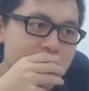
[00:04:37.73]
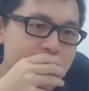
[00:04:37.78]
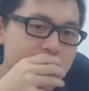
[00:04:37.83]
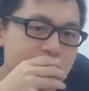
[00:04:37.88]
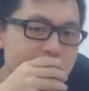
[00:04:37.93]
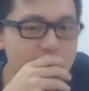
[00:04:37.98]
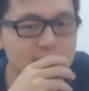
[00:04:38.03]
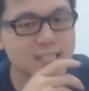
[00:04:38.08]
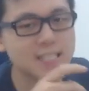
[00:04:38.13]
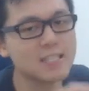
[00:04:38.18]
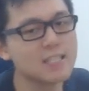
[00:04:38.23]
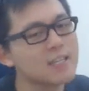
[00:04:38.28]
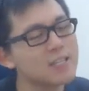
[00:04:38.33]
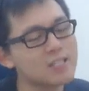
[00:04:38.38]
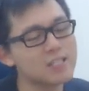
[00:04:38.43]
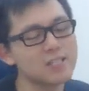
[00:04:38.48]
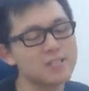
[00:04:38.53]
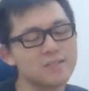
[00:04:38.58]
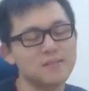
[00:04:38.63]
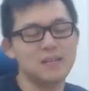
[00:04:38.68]
This
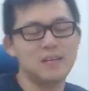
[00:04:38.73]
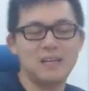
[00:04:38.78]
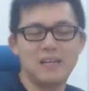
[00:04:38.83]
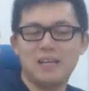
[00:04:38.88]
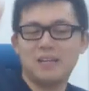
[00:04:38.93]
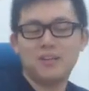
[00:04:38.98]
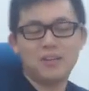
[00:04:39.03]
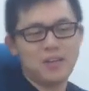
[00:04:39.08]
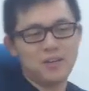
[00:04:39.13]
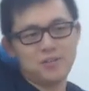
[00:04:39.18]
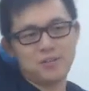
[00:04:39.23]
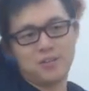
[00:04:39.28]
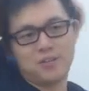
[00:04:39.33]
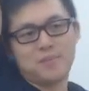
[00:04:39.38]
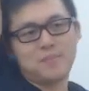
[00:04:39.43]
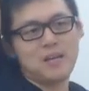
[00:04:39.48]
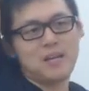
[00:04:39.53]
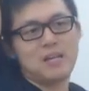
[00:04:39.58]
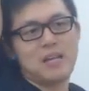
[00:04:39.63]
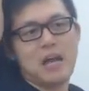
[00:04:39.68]
is... I don't know,
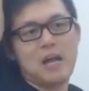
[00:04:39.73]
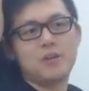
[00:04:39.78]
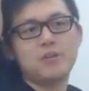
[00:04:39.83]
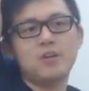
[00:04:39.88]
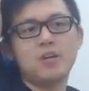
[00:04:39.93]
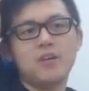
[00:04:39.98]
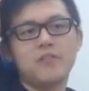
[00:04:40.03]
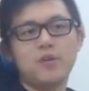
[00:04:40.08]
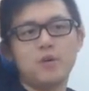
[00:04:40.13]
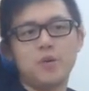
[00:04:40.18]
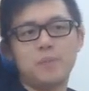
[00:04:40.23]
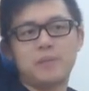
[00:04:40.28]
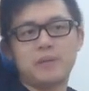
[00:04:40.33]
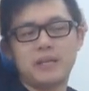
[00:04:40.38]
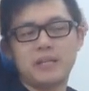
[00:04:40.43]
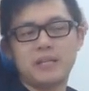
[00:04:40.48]
man. I don't know if you would play